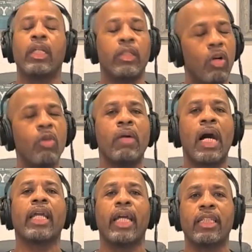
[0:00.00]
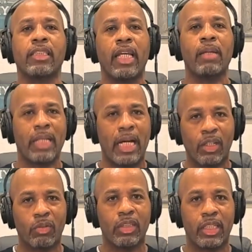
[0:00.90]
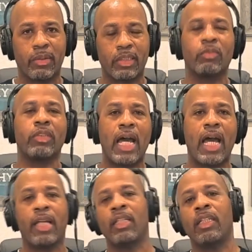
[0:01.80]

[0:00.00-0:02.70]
Nope, I can't sing, but I know the lyrics. Nah.